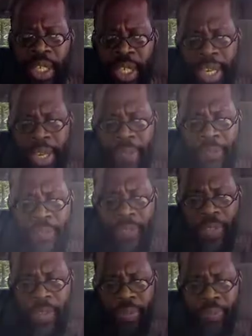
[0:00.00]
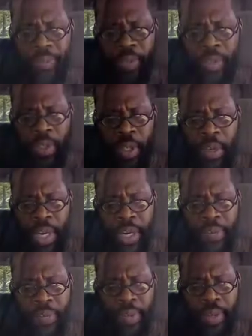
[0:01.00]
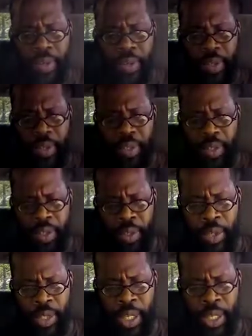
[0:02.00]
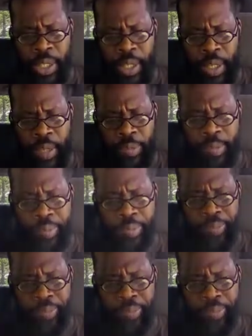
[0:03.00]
again all right so it says um